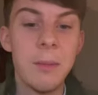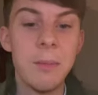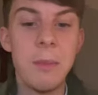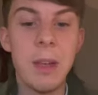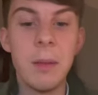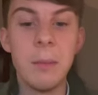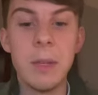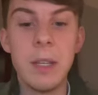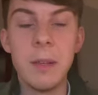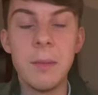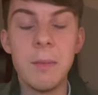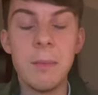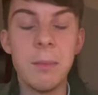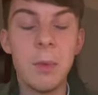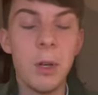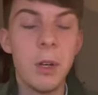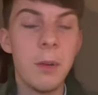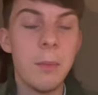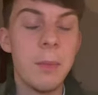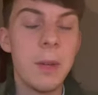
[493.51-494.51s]
made me
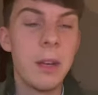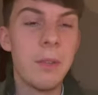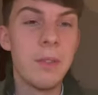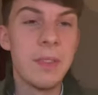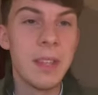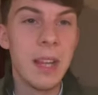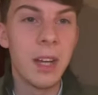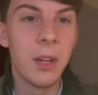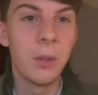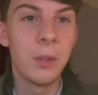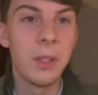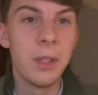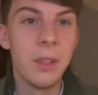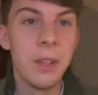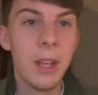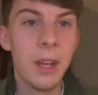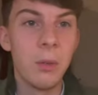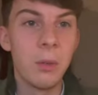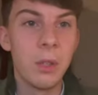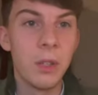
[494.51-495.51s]
put a bit of doubt
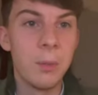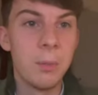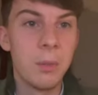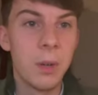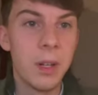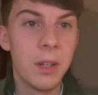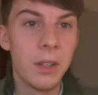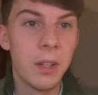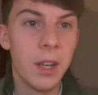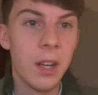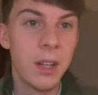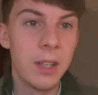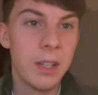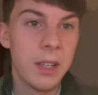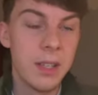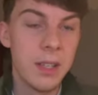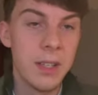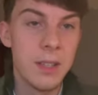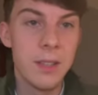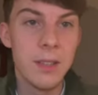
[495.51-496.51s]
in how good Prengard
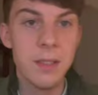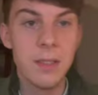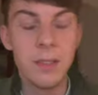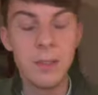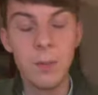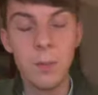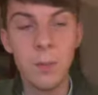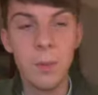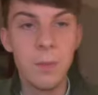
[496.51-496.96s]
is.